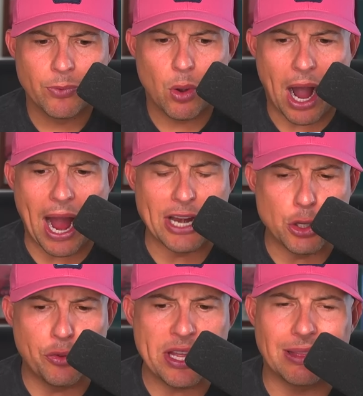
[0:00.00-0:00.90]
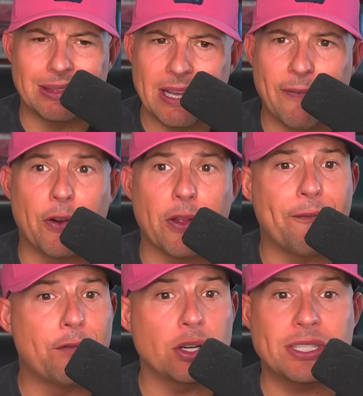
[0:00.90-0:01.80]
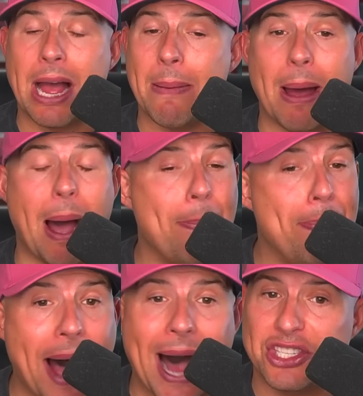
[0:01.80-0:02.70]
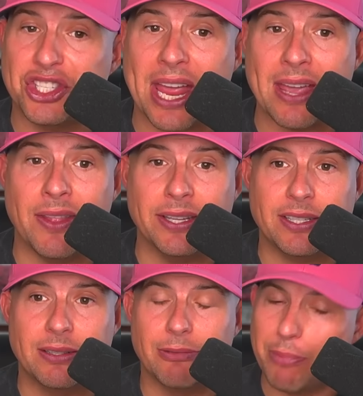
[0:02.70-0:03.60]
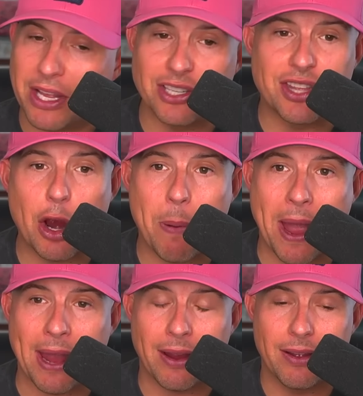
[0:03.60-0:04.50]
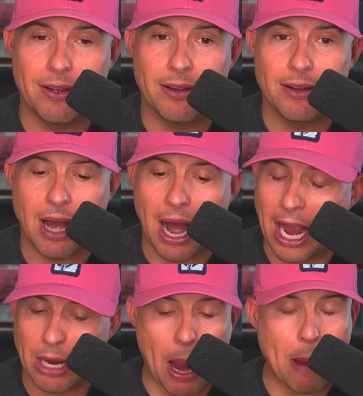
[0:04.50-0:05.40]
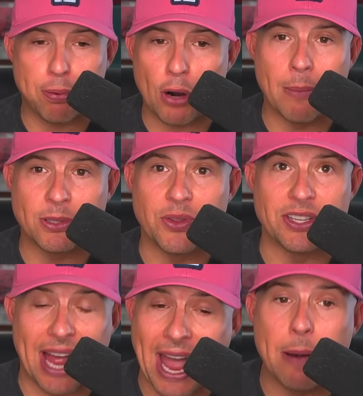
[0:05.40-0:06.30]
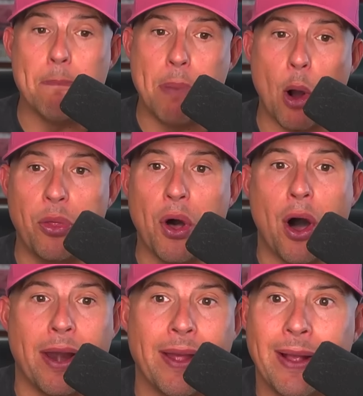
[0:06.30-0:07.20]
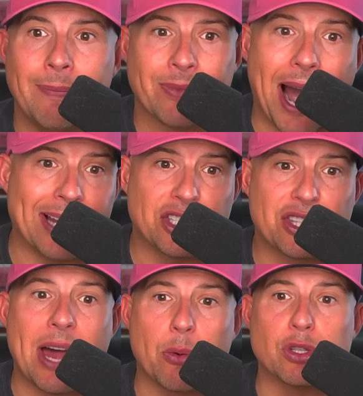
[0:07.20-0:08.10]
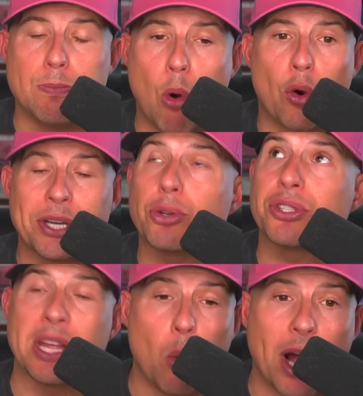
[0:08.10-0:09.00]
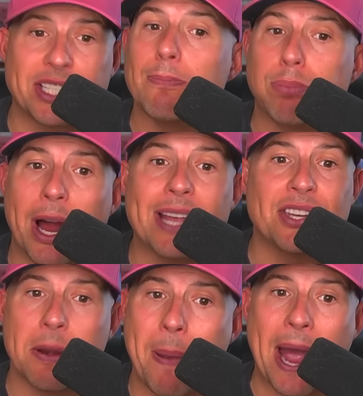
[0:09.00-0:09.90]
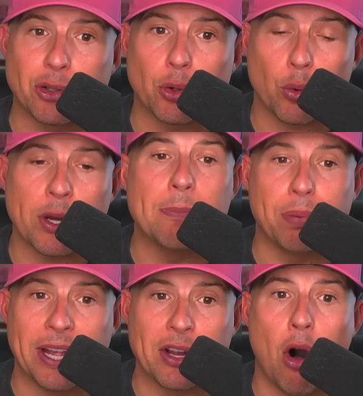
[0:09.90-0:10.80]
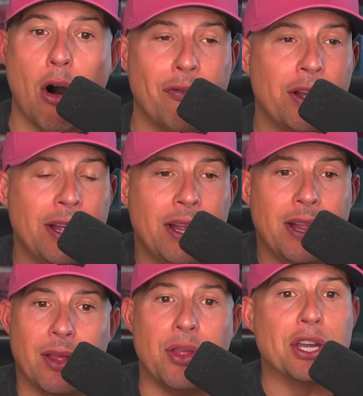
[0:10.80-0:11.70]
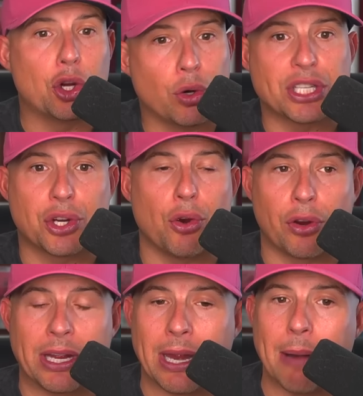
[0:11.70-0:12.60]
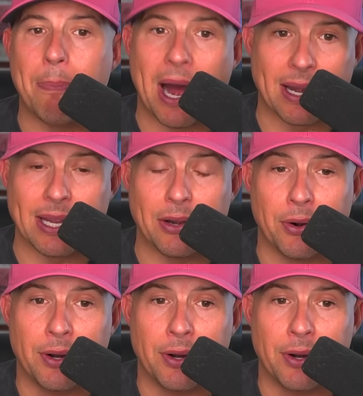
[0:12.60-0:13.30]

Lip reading: I do think the LIV for the first time, and I'm not saying this because they are paying. I promise you this. I had them both on. I just thought it was more interesting watching Bryson and Patrick Reed play golf than Chris Kirk in Potteater.